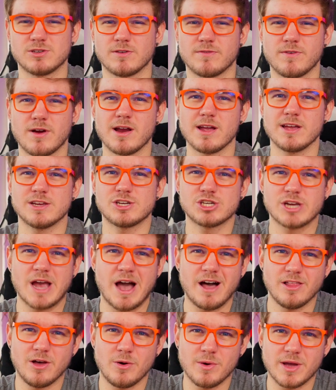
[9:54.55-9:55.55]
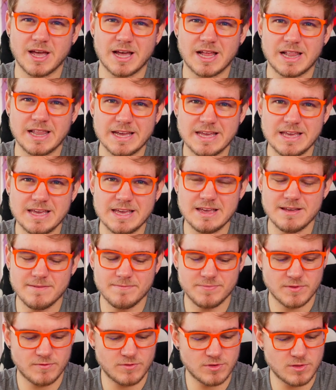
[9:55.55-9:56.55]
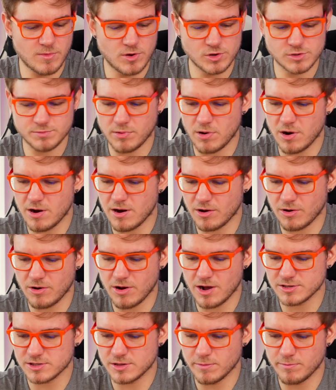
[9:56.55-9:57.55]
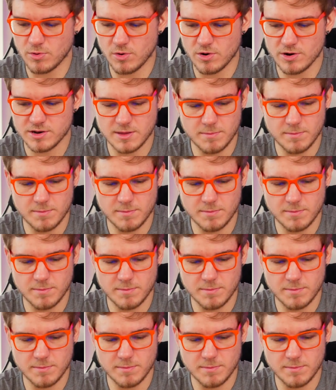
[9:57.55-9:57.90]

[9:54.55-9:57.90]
are very shallow and clicky for the most part across the board.